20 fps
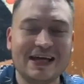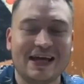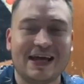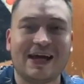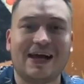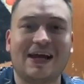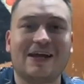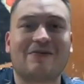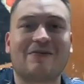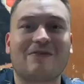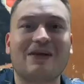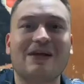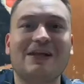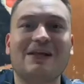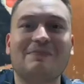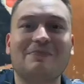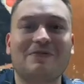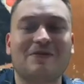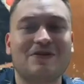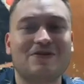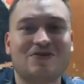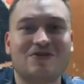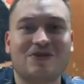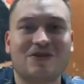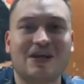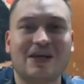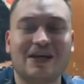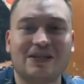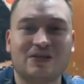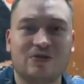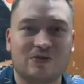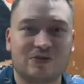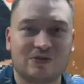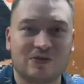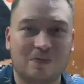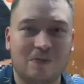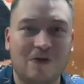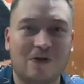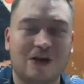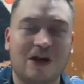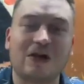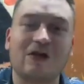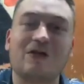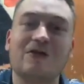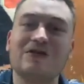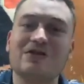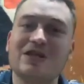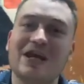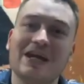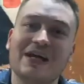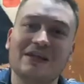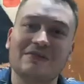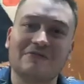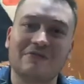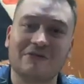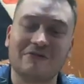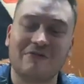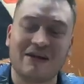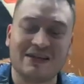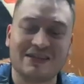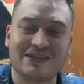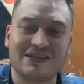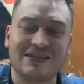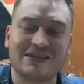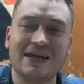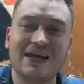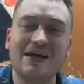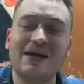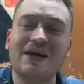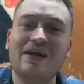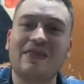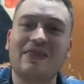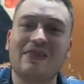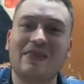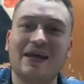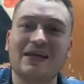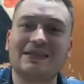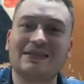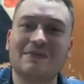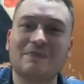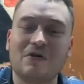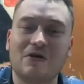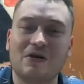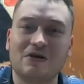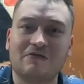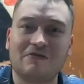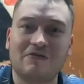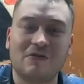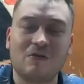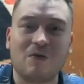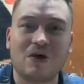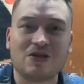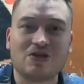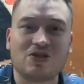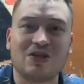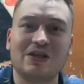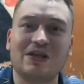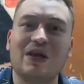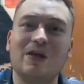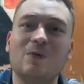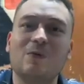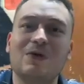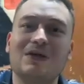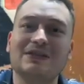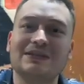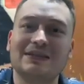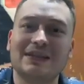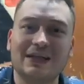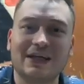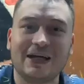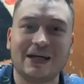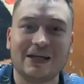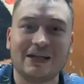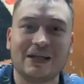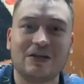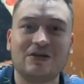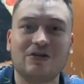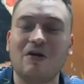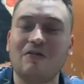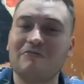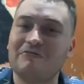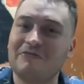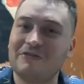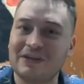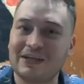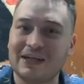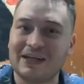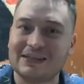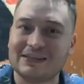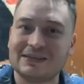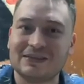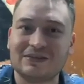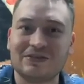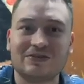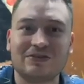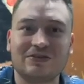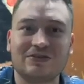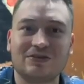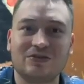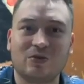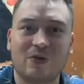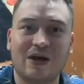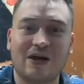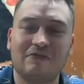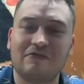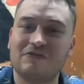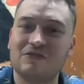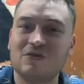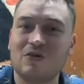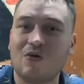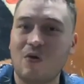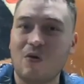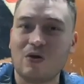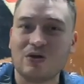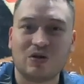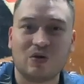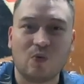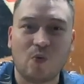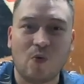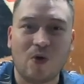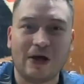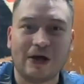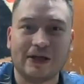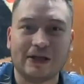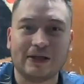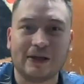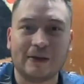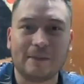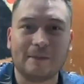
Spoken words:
And I really appreciate your support. I don't take it for granted. Thanks so much for watching. And once again, don't forget to subscribe to All Your Wine.